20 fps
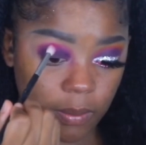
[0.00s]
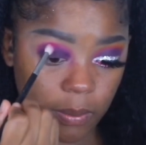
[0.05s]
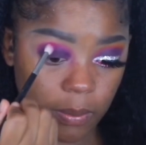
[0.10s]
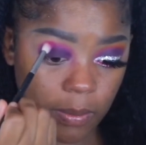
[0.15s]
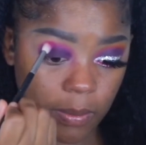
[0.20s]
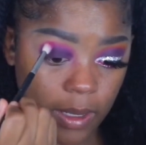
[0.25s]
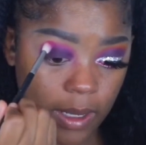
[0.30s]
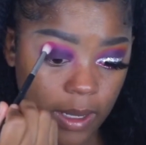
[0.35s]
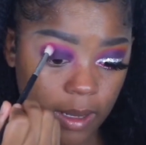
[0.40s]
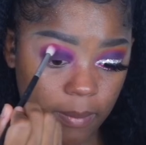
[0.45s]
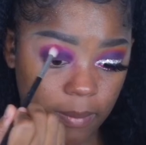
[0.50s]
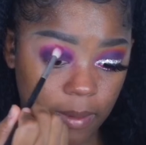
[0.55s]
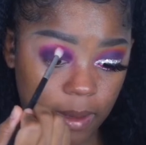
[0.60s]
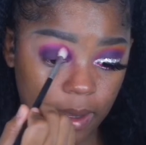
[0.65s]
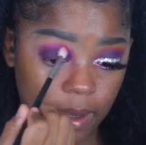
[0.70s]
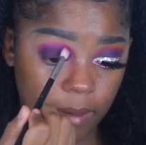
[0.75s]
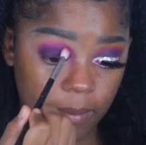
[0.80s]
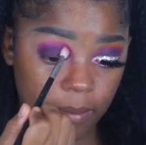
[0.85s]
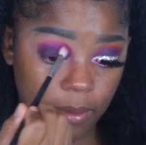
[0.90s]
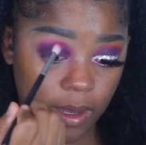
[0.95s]
Pat,
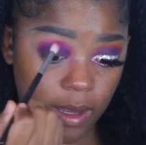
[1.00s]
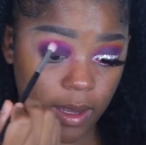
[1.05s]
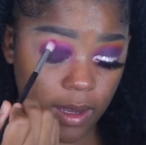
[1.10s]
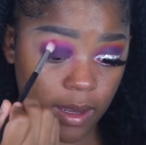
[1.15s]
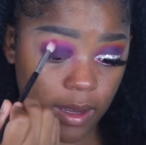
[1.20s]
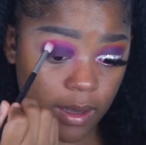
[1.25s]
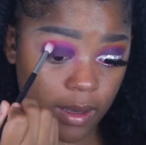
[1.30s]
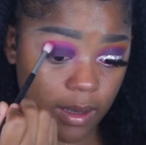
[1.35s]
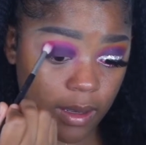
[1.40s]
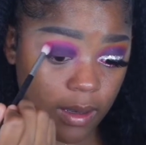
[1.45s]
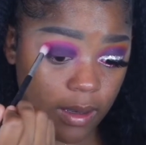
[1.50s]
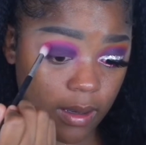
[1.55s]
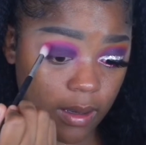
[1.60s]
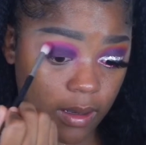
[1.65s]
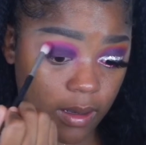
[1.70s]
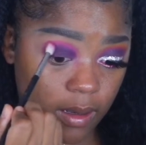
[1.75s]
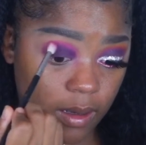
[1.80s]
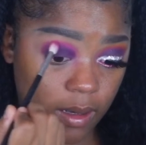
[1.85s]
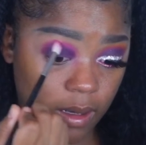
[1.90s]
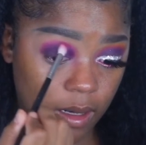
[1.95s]
pat, pat.
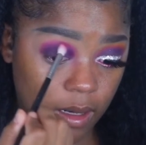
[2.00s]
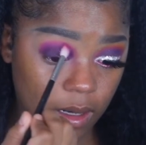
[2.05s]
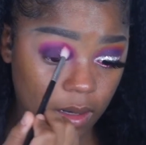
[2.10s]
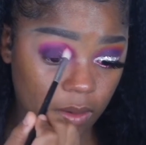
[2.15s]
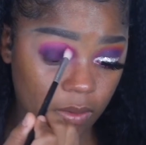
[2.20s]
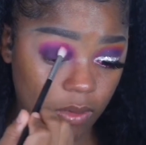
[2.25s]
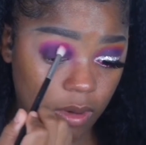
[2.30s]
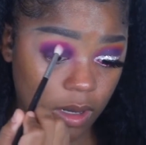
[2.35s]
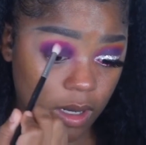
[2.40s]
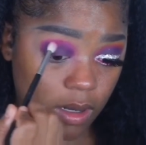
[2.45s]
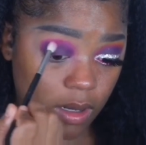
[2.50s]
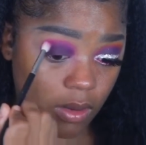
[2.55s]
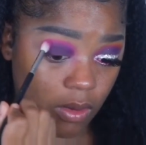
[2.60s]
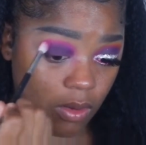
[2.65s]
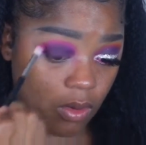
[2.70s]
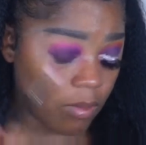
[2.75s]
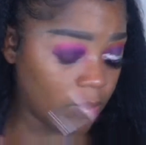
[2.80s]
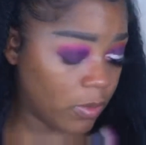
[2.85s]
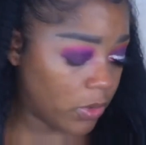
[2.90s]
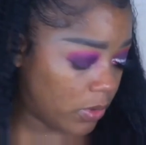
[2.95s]
You kind of
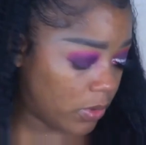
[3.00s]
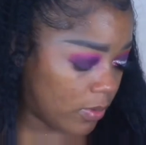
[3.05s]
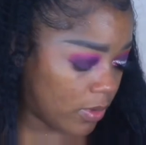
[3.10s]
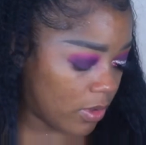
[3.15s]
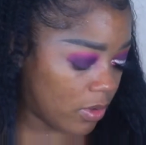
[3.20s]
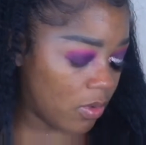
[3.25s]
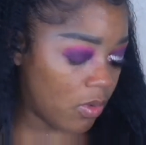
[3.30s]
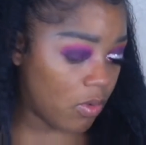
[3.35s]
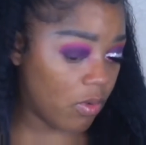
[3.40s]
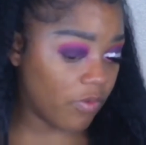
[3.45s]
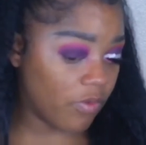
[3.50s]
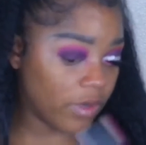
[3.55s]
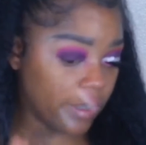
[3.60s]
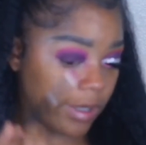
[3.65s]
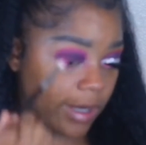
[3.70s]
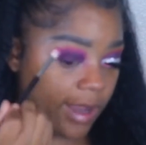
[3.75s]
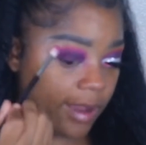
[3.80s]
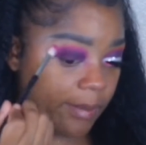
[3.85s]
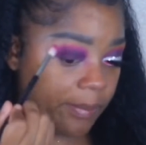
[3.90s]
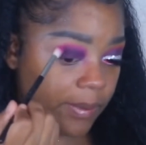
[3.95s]
almost want to
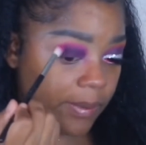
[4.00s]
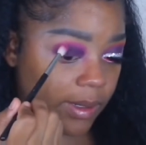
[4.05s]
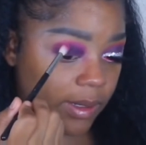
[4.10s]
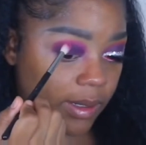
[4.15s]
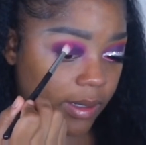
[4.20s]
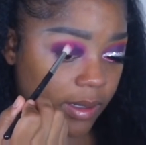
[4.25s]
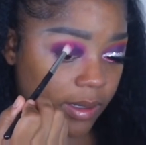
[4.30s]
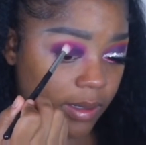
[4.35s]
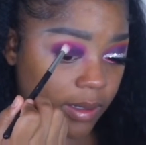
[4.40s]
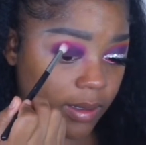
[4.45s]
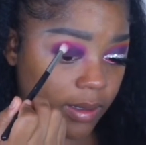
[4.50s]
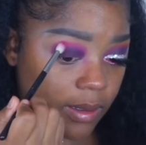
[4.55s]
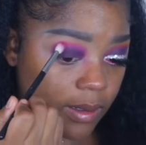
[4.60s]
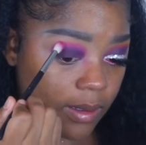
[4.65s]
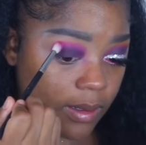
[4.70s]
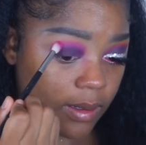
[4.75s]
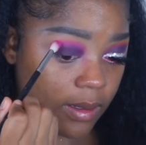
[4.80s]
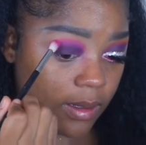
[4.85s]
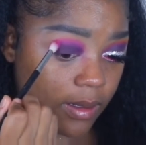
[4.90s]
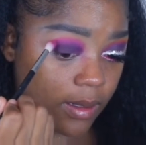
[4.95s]
overlap it
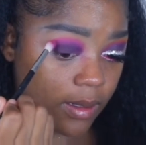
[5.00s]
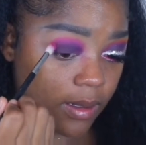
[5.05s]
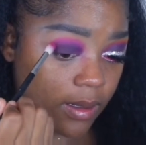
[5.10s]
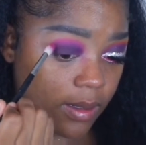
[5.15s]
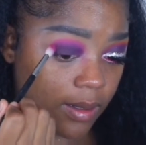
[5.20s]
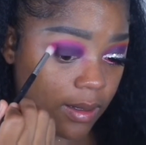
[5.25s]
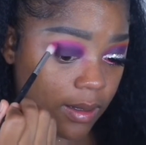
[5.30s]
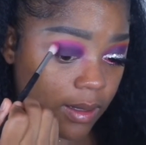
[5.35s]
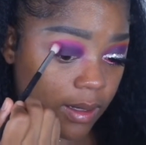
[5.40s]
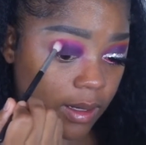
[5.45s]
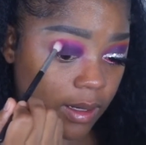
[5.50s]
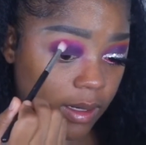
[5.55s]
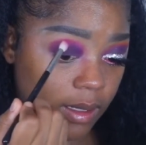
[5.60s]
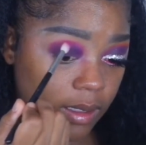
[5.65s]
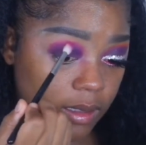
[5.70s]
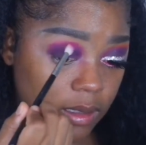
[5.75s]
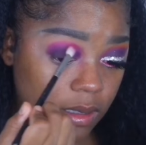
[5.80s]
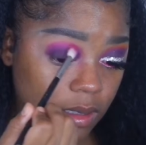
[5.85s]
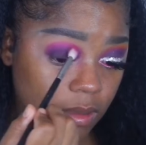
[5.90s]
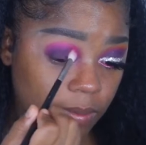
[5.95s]

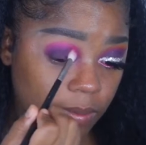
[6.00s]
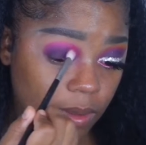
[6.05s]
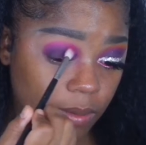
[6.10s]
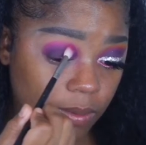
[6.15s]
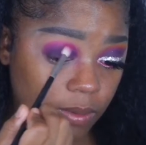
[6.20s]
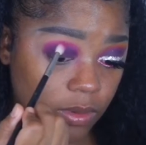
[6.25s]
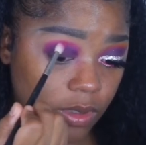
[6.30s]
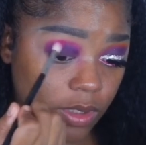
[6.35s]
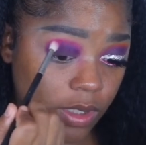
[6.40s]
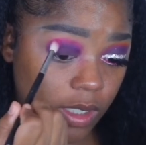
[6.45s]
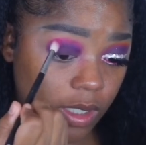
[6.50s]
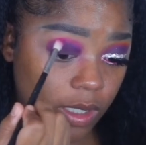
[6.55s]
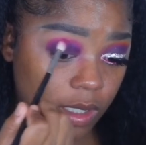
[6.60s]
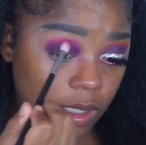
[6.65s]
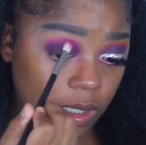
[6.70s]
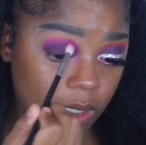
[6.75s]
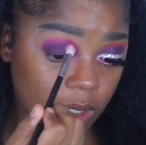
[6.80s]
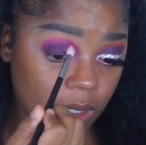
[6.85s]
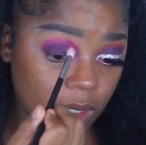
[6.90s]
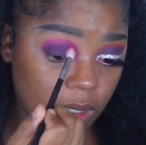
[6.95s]
into the purple
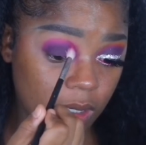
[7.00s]
shade,